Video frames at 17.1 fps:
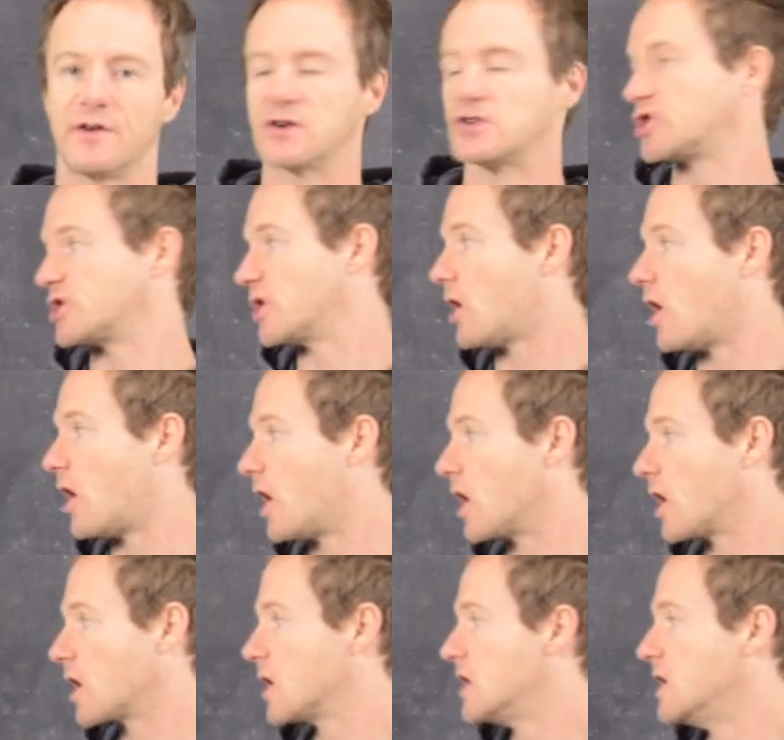function
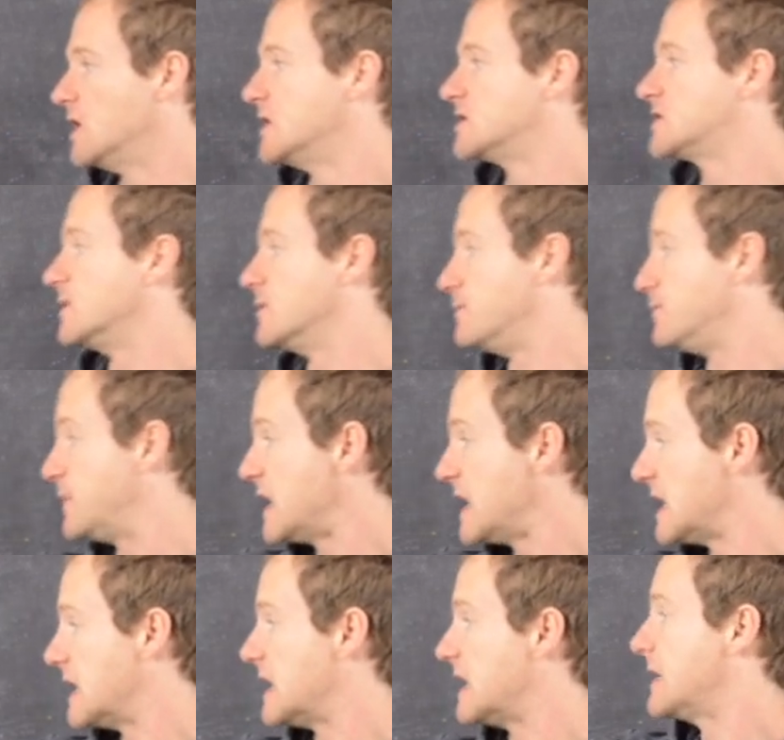r to
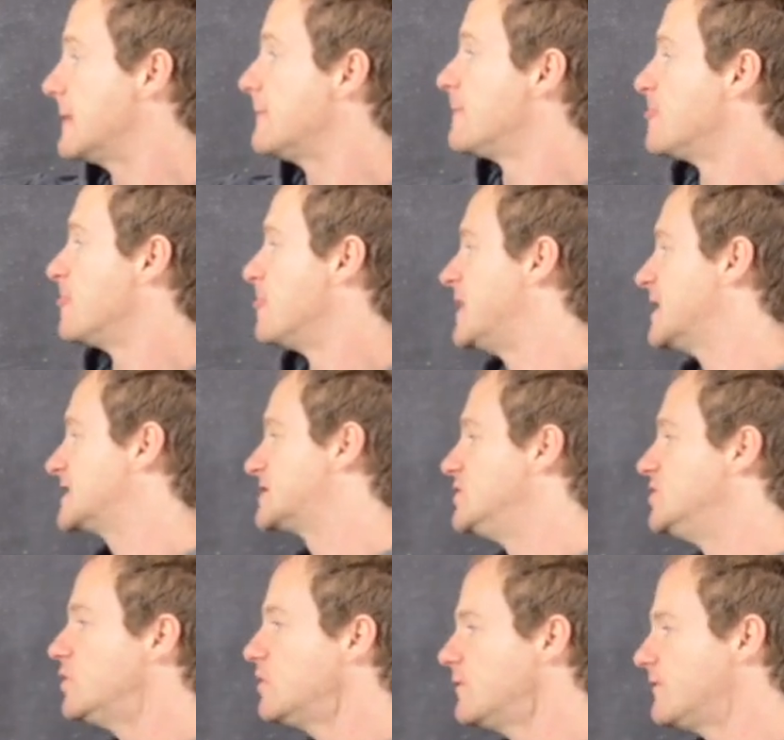be this
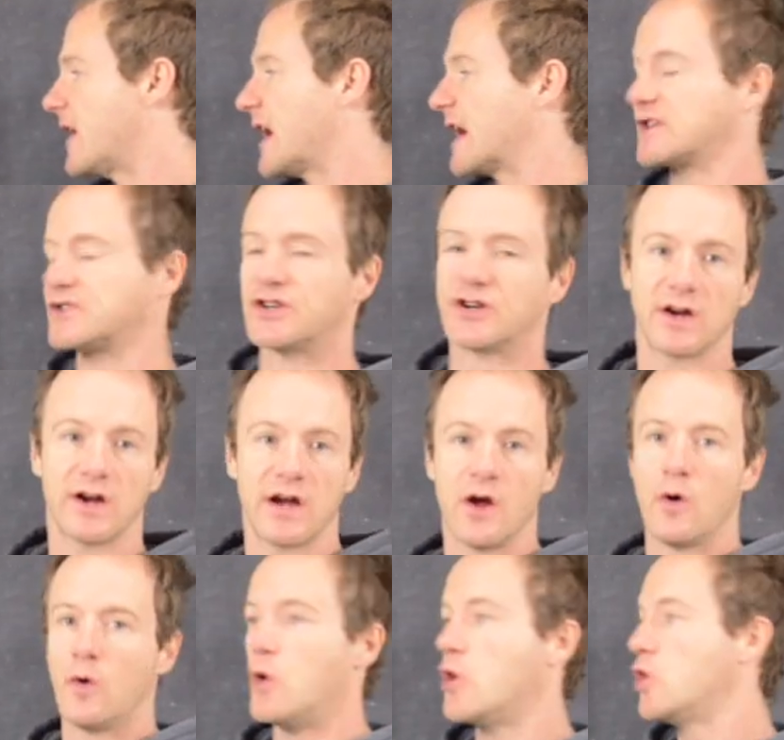new vector
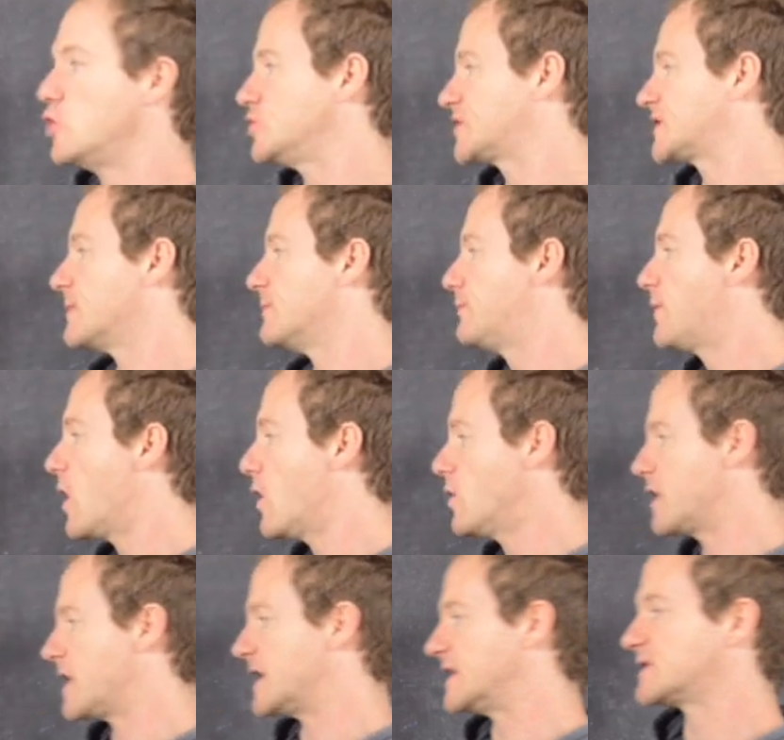whose
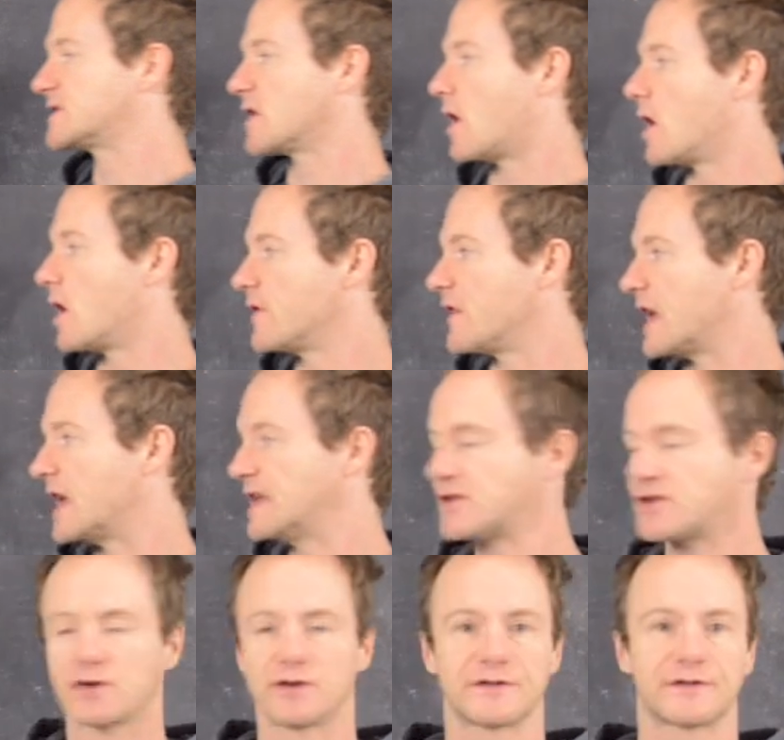components are the
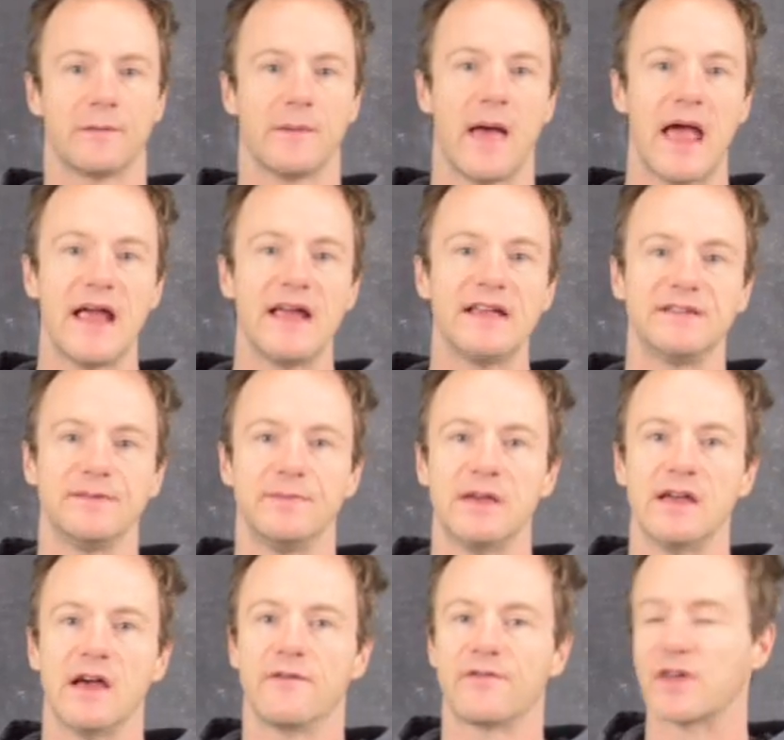integrals from a to
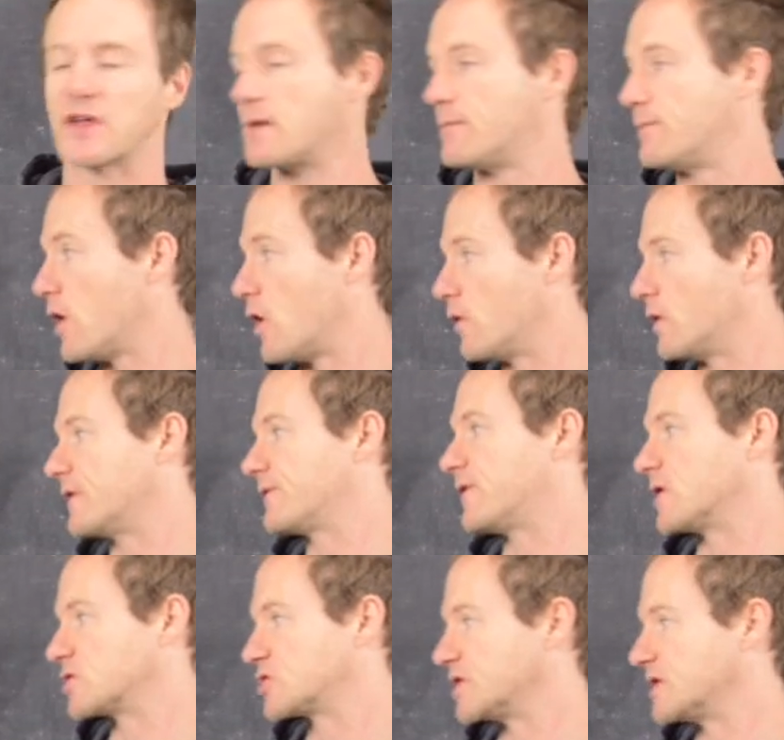b of the component
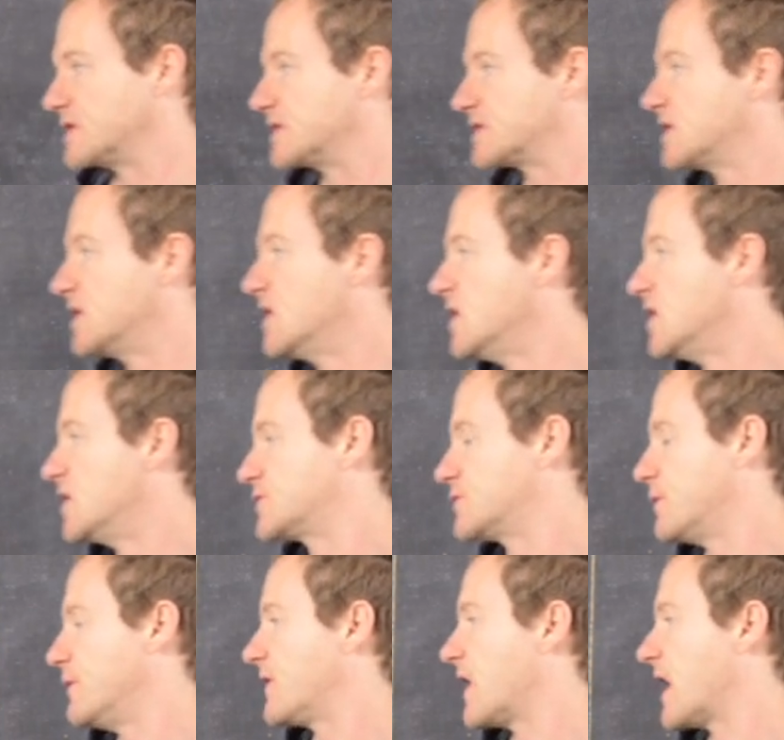functions.
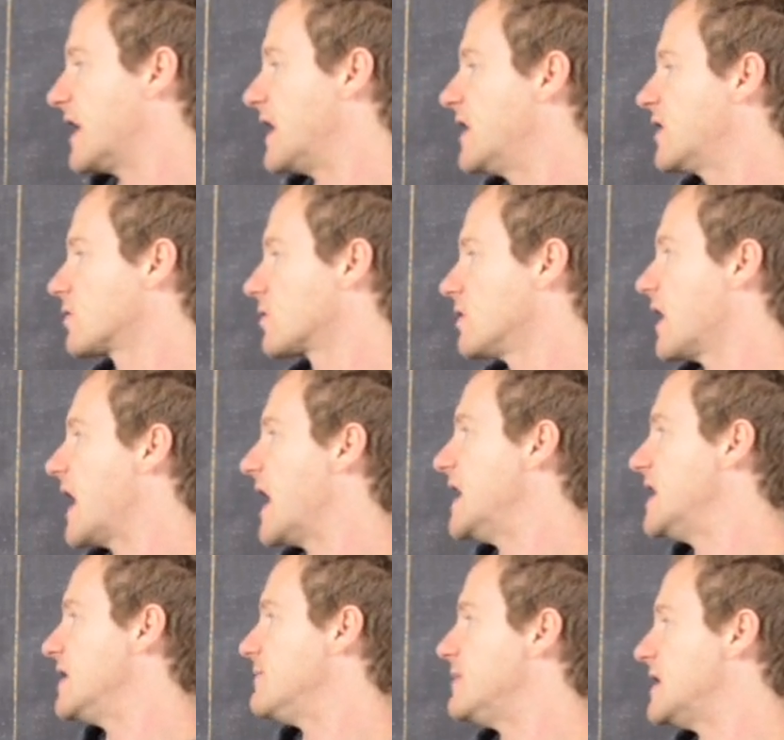So we've got integral
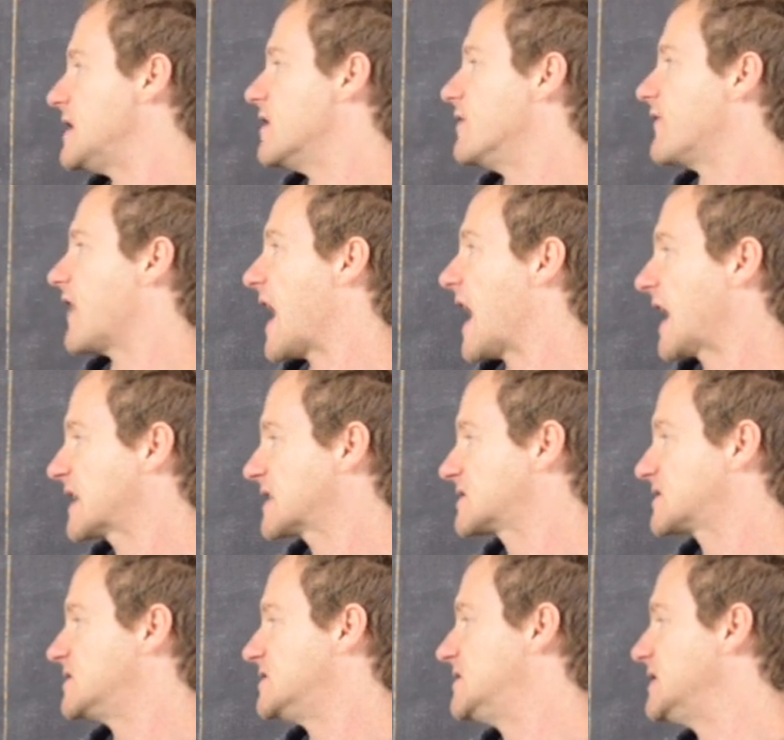a to b of
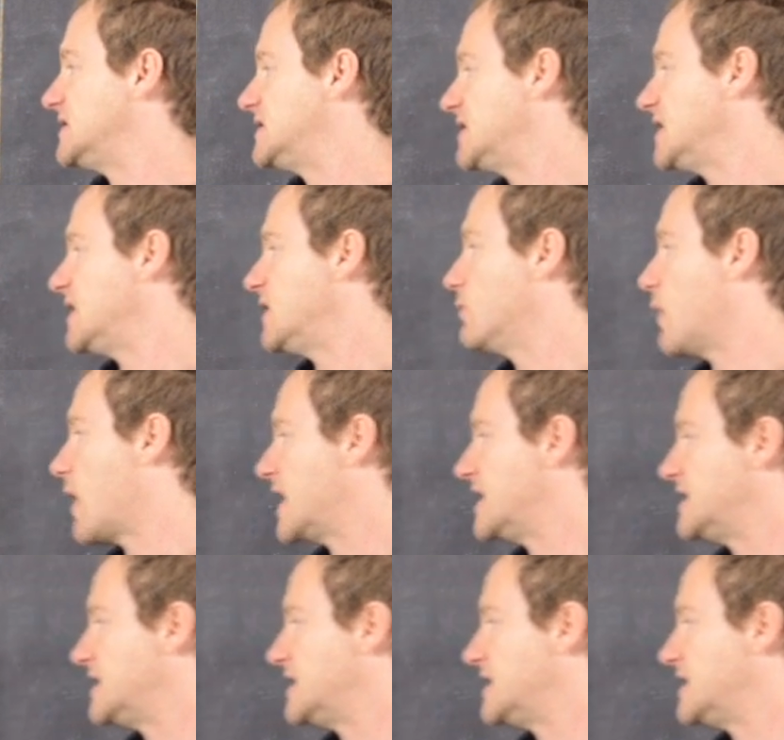x dt, y